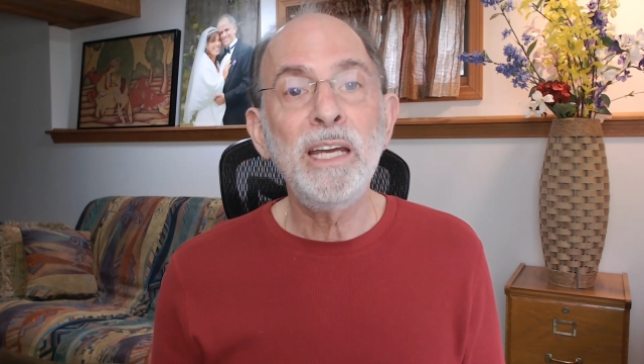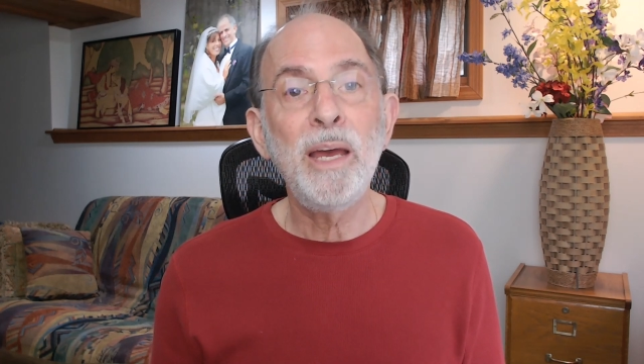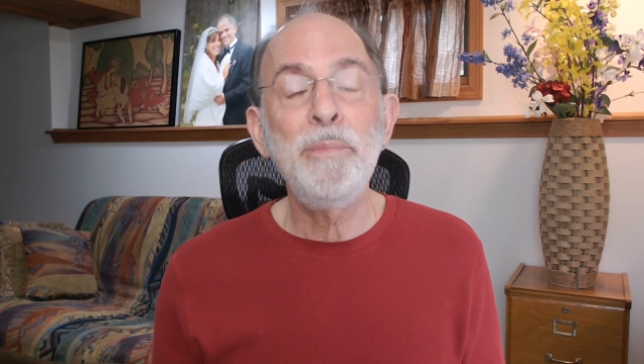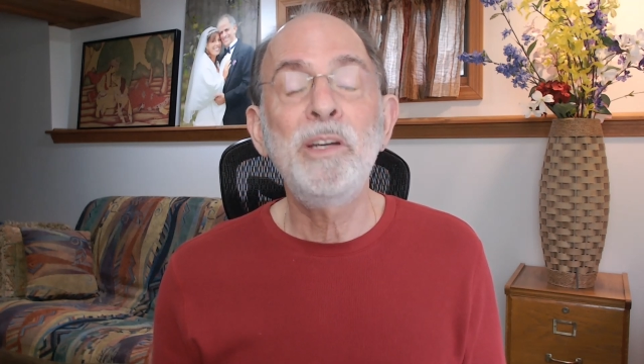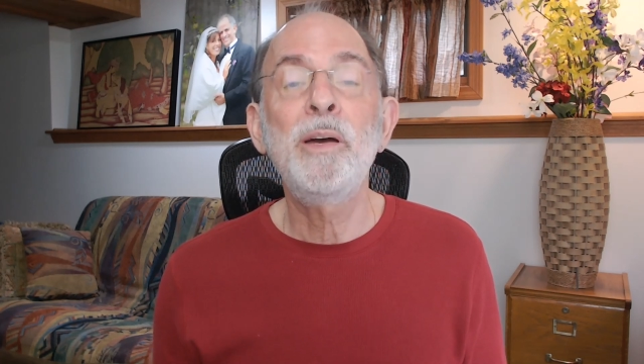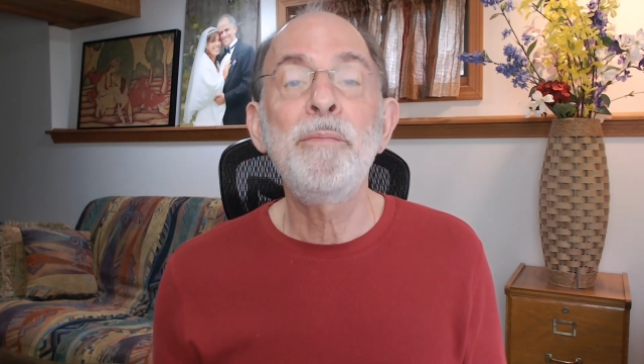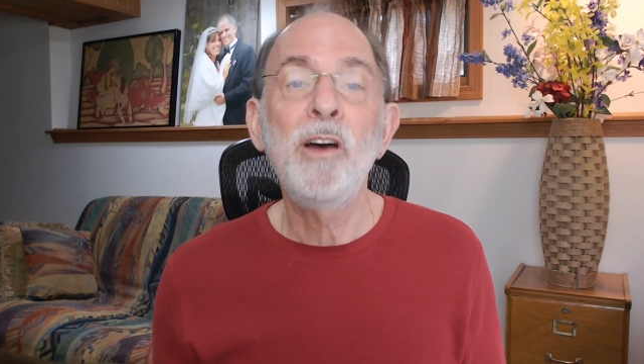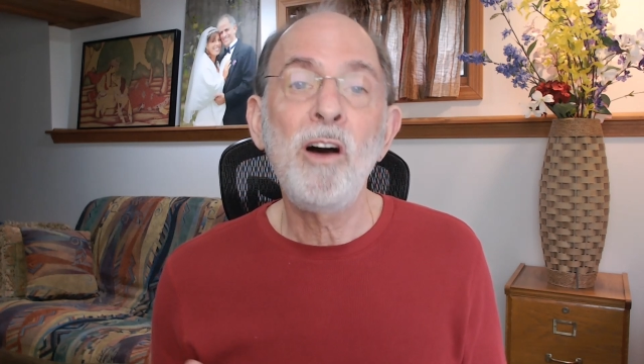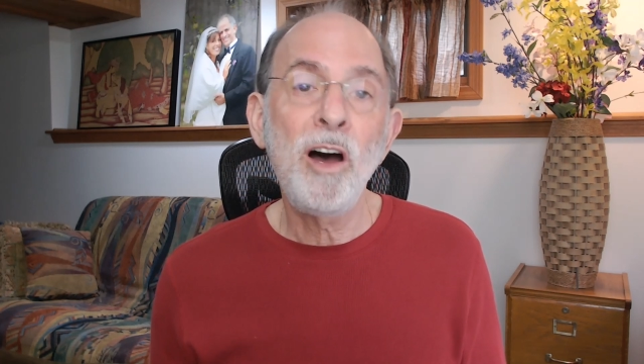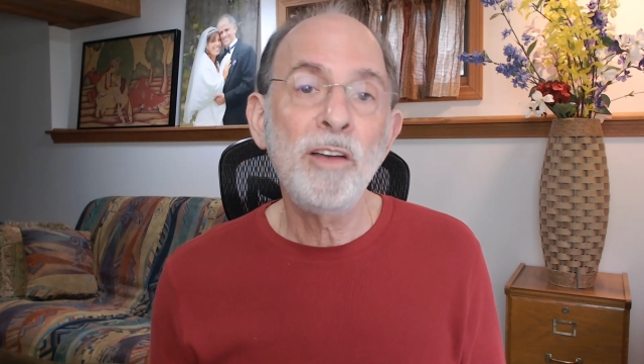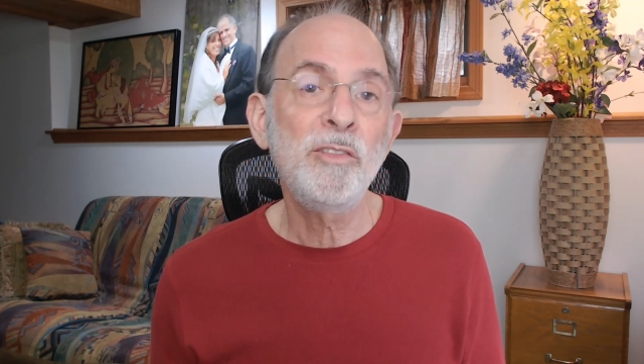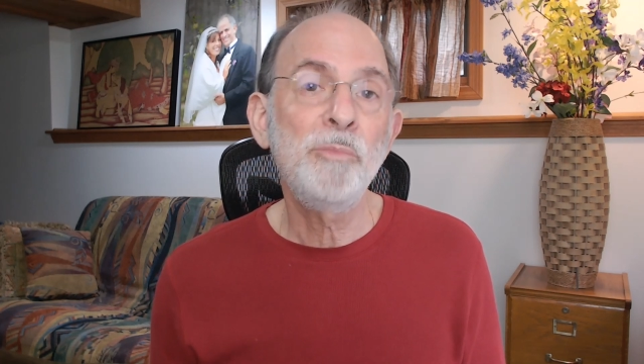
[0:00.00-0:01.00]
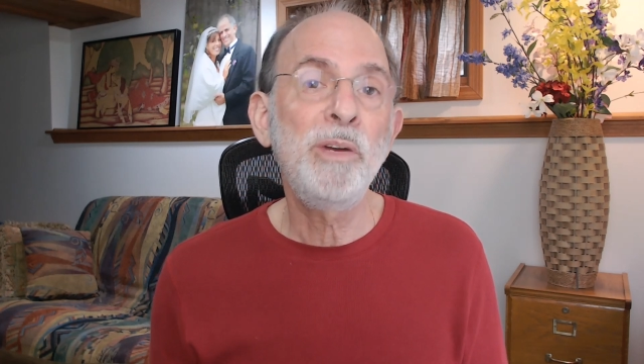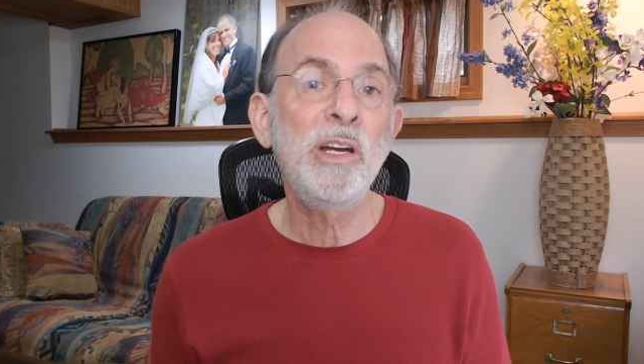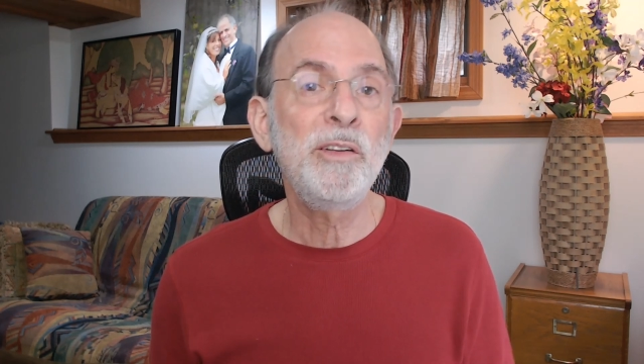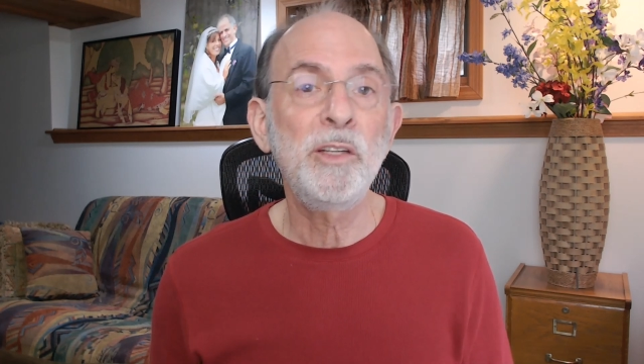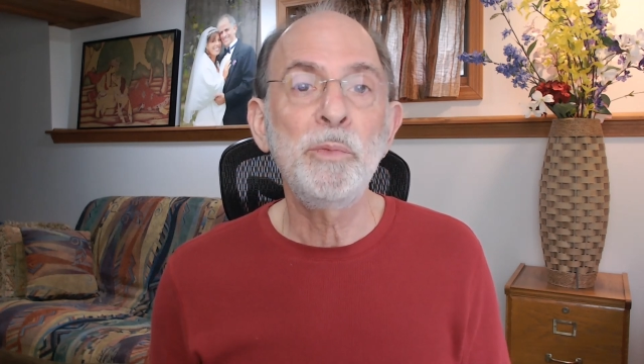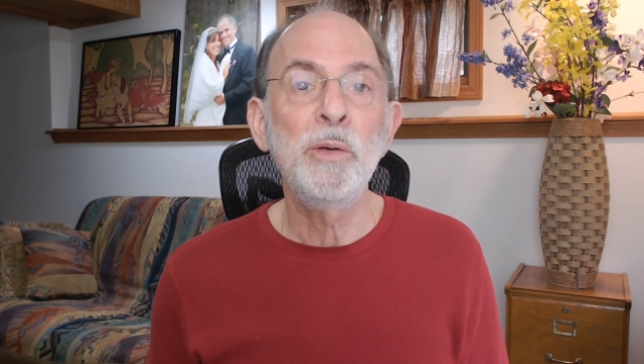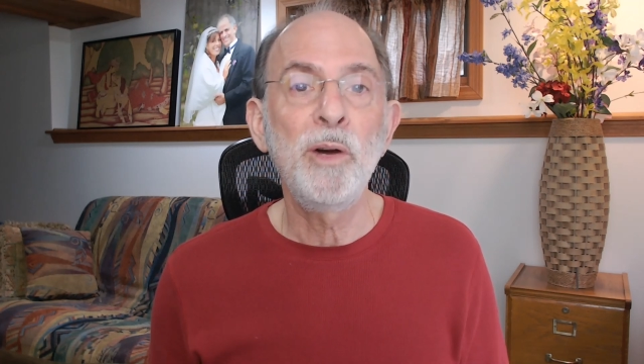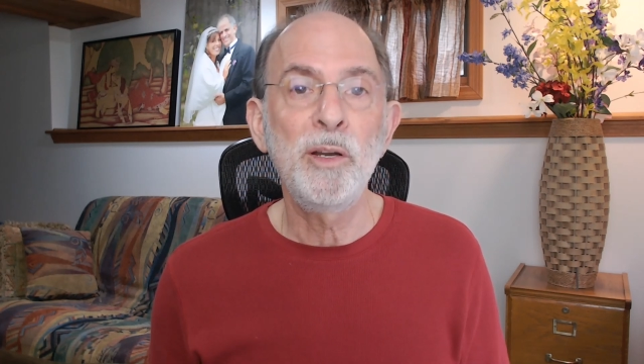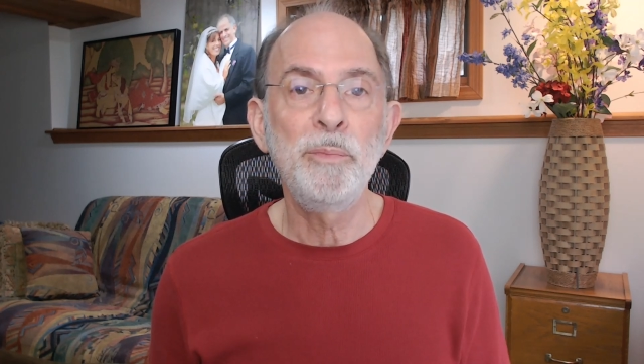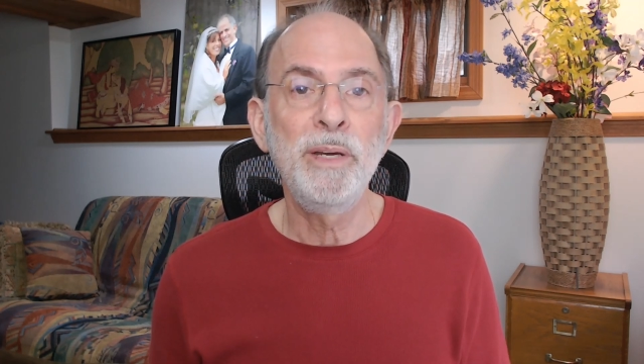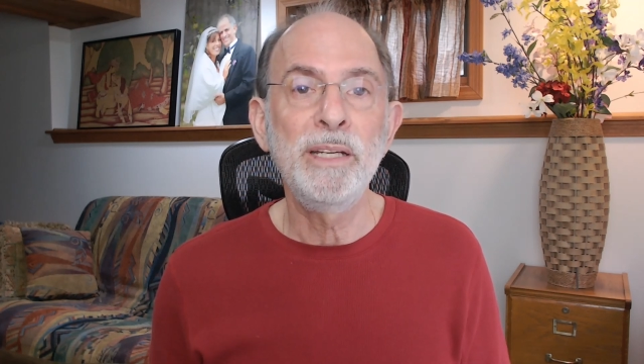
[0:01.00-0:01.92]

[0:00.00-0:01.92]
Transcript: and become the awesome parent that we want to be?